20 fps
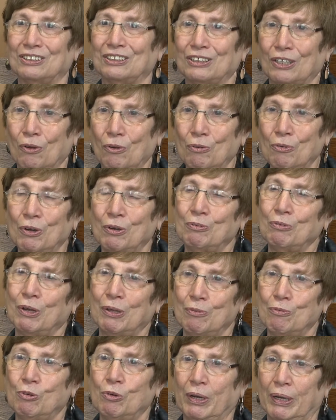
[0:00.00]
So
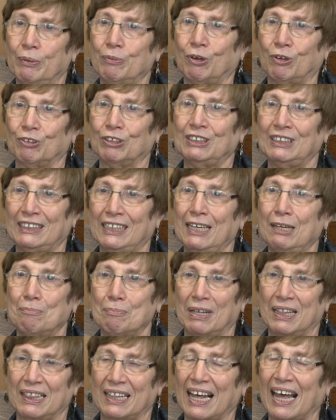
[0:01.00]
we, we were a
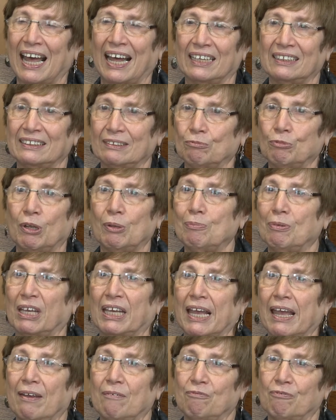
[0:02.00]
team in that, and we
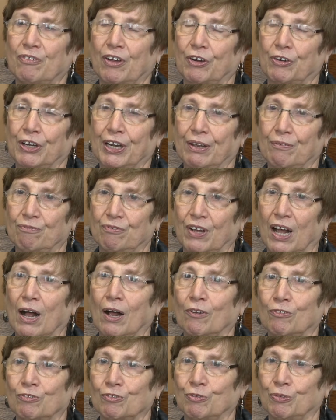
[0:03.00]
became very
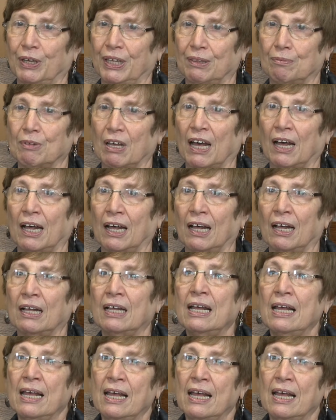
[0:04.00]
involved with uh,